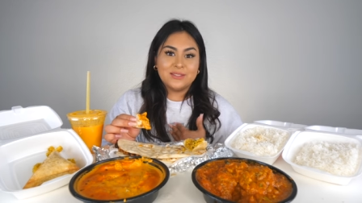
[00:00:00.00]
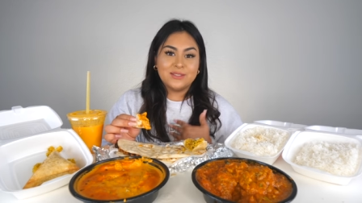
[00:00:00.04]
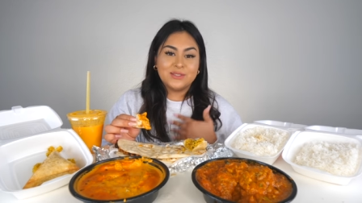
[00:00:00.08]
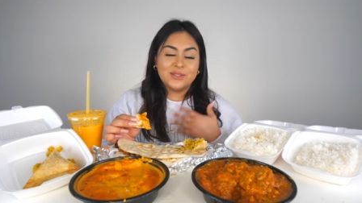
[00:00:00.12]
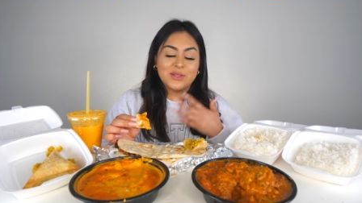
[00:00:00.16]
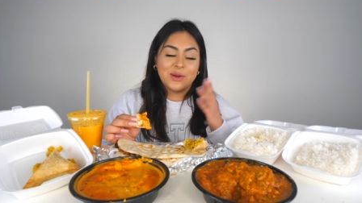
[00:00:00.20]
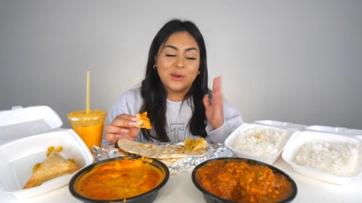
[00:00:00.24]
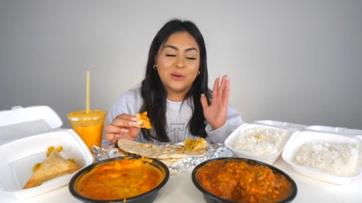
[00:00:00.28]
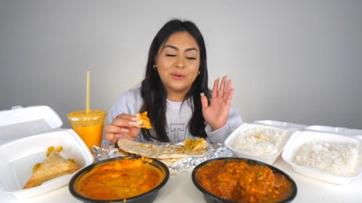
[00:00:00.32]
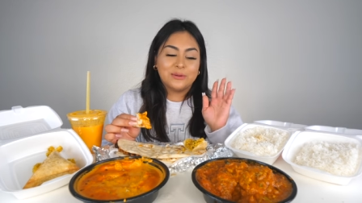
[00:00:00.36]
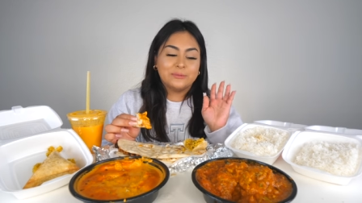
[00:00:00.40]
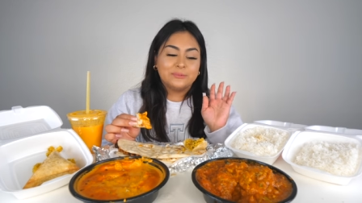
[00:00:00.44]

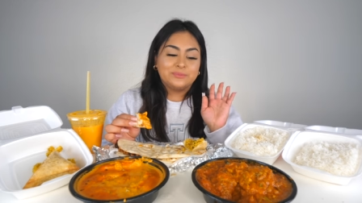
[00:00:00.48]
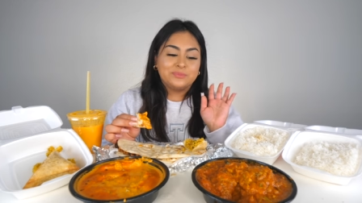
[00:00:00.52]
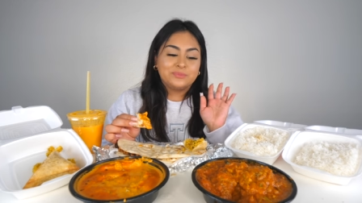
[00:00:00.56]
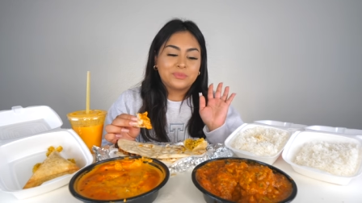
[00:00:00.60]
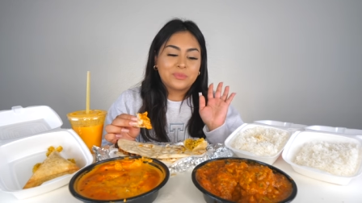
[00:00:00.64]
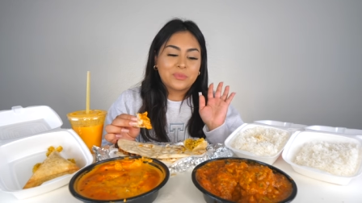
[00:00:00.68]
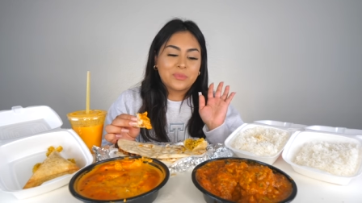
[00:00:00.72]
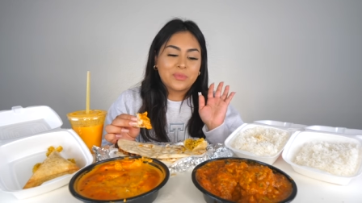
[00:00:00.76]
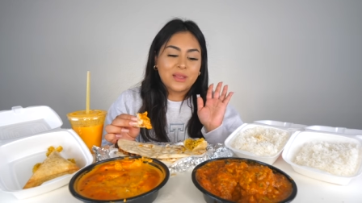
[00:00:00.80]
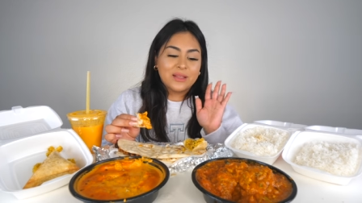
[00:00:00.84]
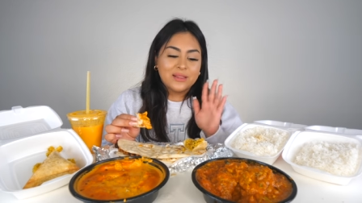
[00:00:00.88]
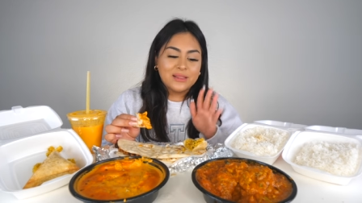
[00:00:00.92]
So
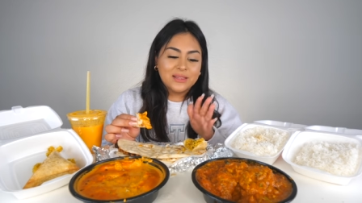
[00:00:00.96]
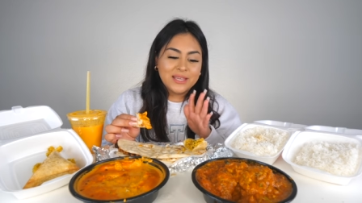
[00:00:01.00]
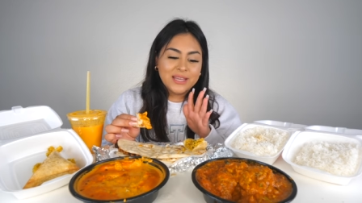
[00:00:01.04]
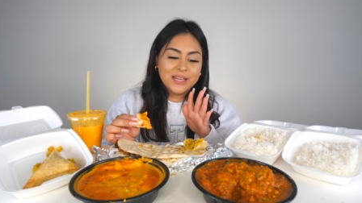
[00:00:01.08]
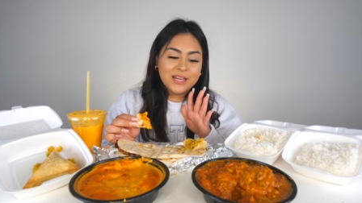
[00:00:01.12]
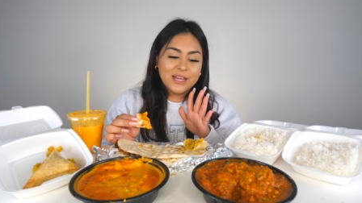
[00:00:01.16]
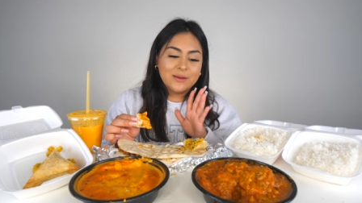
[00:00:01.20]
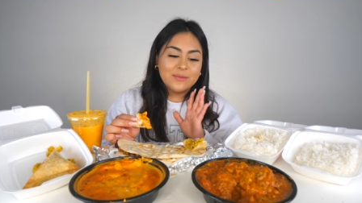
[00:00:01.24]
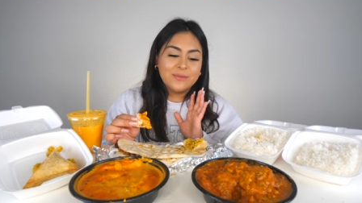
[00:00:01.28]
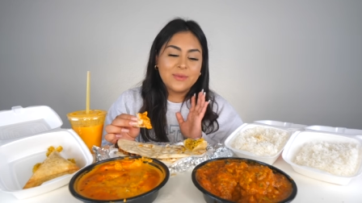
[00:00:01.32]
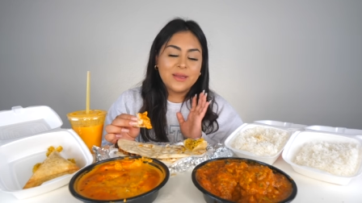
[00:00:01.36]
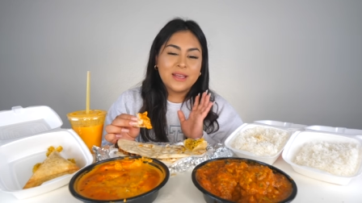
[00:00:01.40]

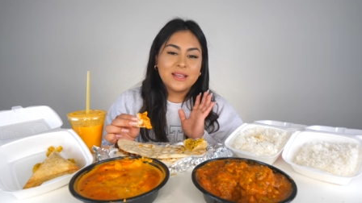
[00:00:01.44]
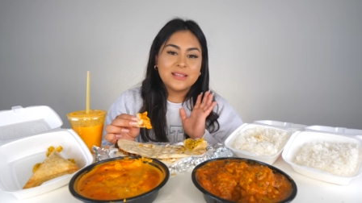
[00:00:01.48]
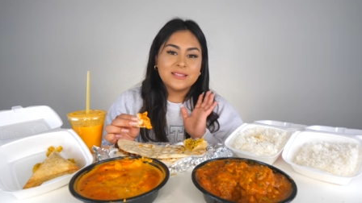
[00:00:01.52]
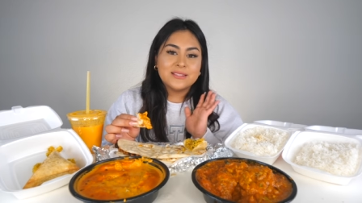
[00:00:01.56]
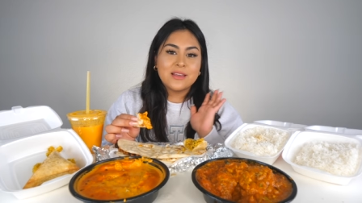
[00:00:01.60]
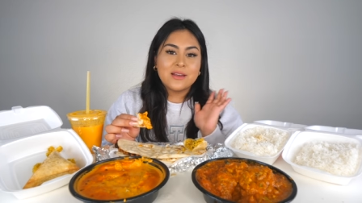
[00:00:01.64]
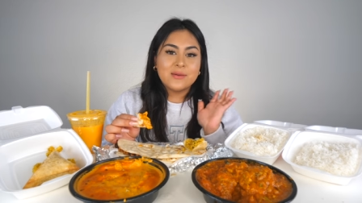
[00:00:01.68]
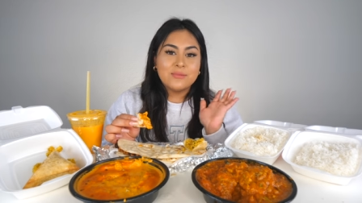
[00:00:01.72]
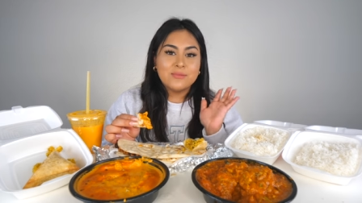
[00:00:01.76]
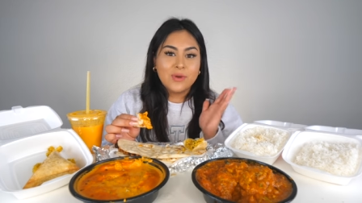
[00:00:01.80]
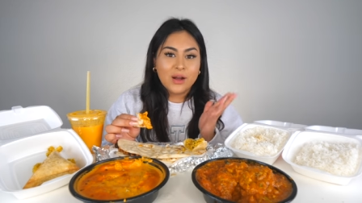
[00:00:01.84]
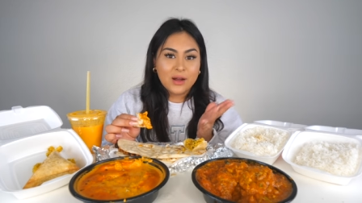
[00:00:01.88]
Liam is
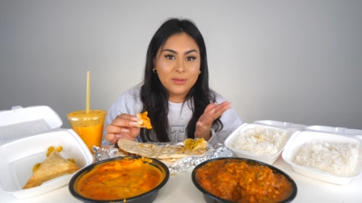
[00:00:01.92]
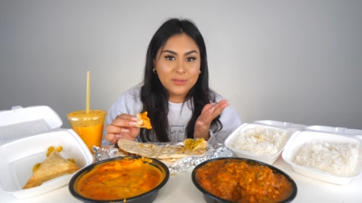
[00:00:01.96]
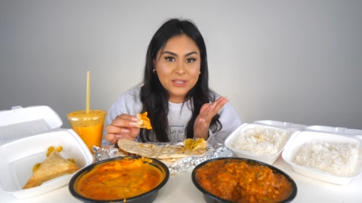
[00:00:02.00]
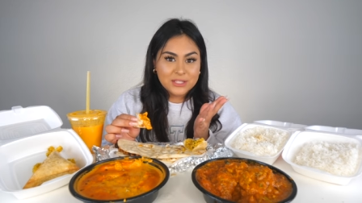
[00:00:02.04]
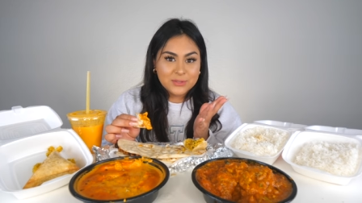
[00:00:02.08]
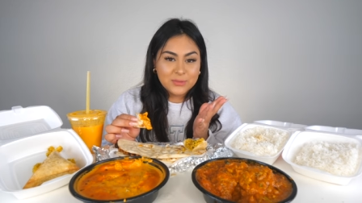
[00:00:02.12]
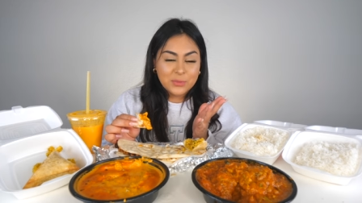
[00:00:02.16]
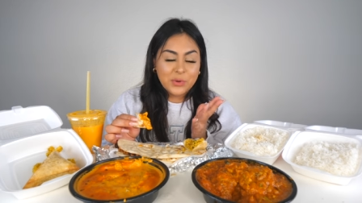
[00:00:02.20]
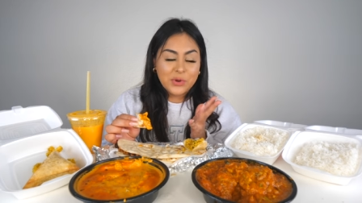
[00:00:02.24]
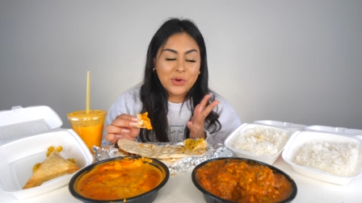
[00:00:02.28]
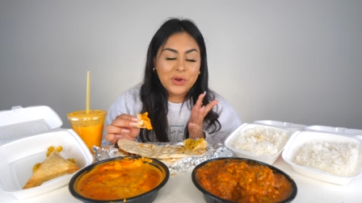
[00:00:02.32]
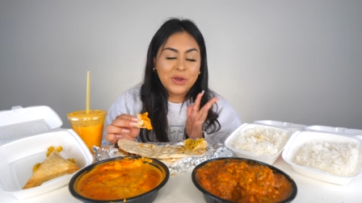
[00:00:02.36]
a
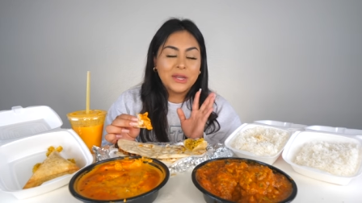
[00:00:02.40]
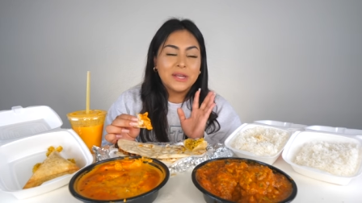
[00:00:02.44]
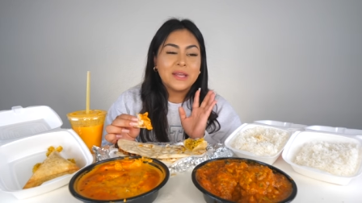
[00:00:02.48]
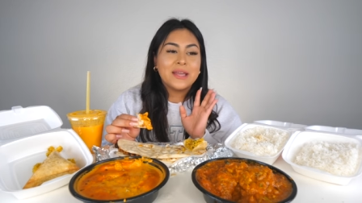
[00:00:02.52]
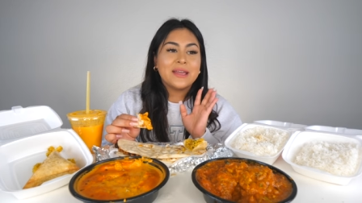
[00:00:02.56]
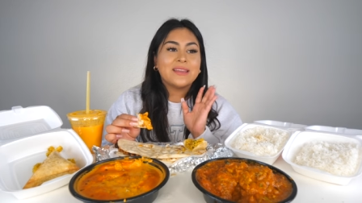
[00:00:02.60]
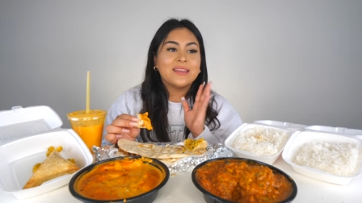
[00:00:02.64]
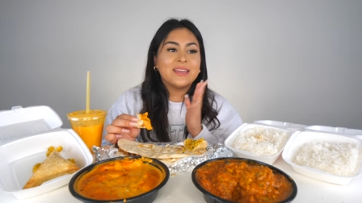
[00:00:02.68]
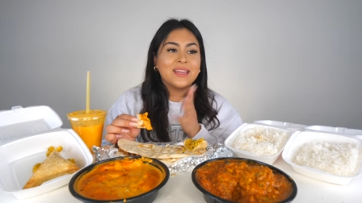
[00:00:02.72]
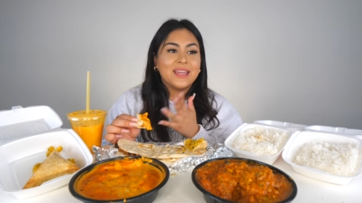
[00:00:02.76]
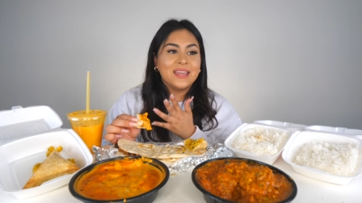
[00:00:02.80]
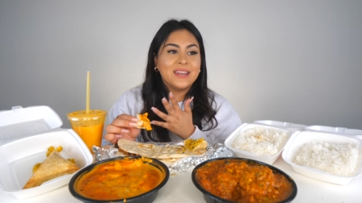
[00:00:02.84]
mommy's boy
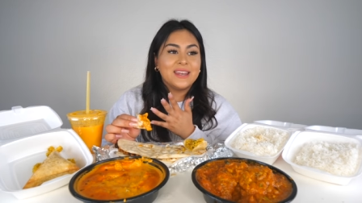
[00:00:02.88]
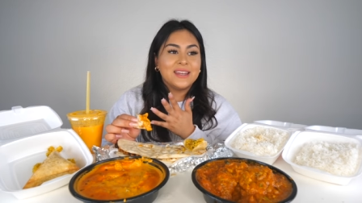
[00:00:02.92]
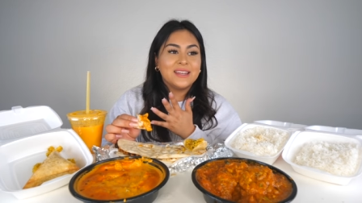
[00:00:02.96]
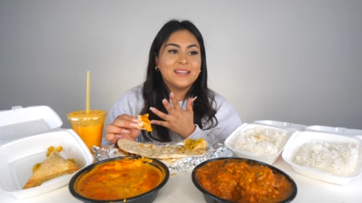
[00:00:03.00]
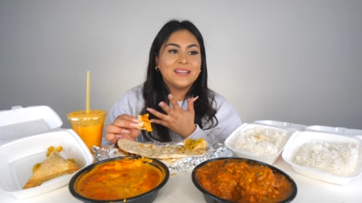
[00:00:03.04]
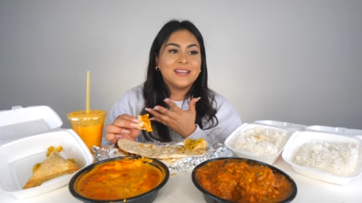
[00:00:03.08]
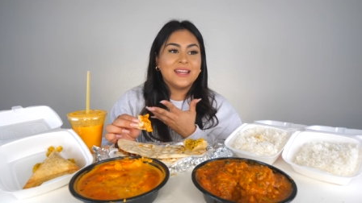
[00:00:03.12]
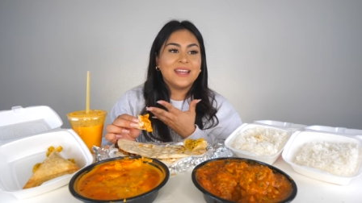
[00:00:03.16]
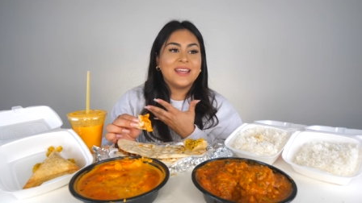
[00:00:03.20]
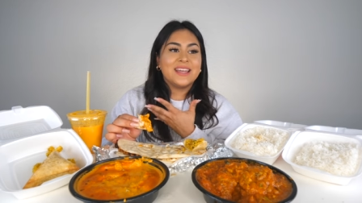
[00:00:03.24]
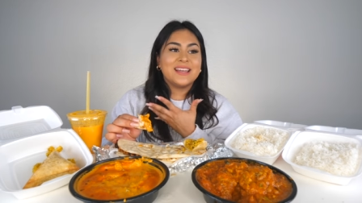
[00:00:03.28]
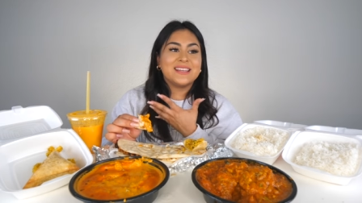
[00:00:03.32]
and
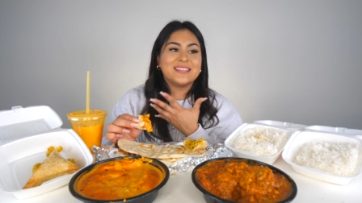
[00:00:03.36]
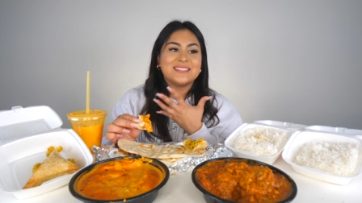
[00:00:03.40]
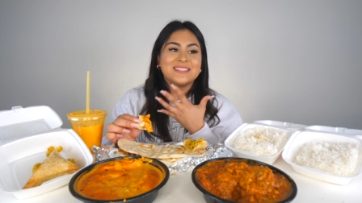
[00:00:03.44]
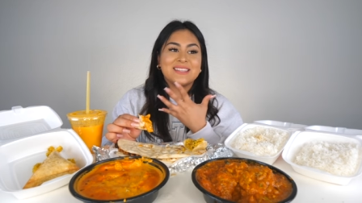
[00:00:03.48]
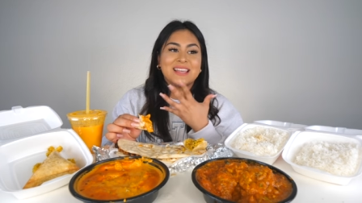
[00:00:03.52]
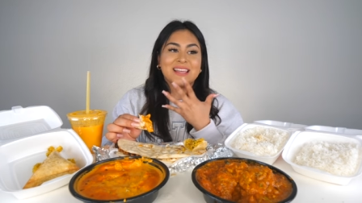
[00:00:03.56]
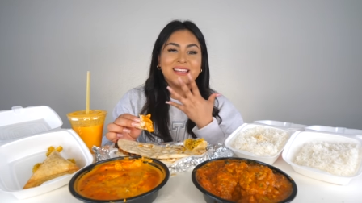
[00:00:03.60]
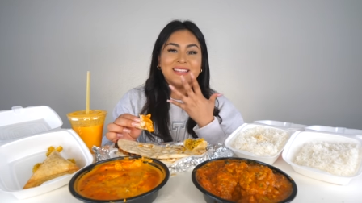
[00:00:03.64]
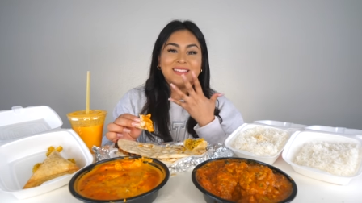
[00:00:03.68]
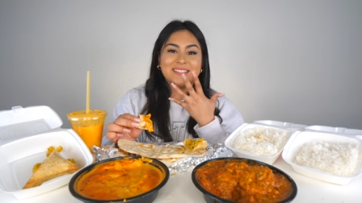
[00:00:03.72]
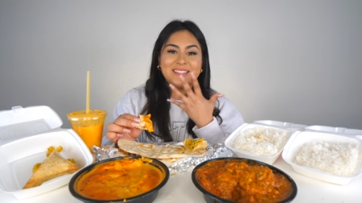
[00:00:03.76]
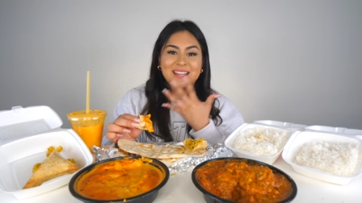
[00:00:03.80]
Kaden is
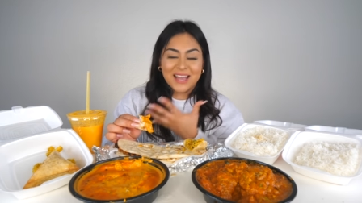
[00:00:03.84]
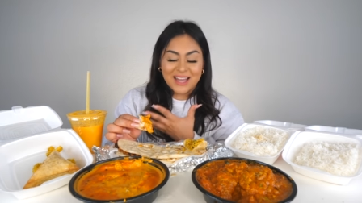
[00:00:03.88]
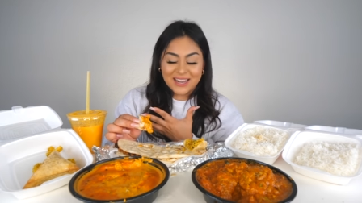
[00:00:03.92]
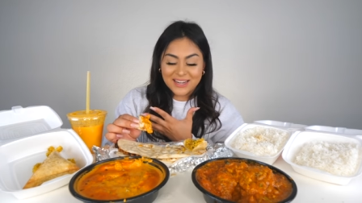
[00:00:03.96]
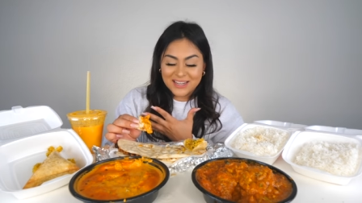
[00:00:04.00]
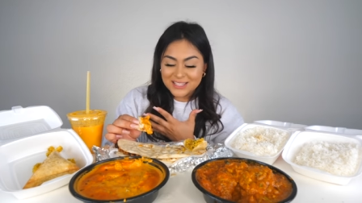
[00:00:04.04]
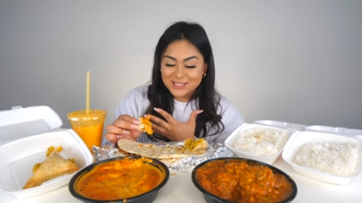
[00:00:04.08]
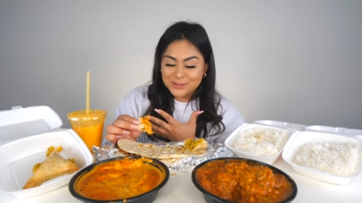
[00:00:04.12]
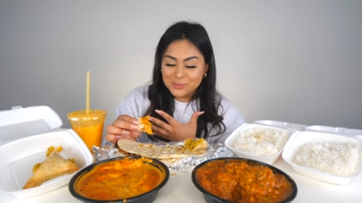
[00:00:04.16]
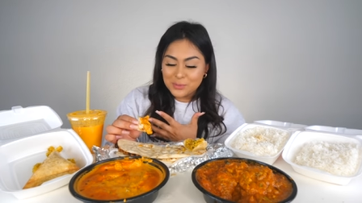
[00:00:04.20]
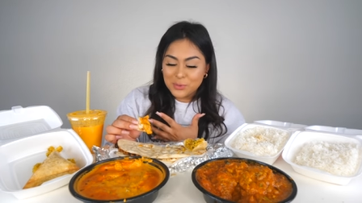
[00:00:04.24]
a daddy's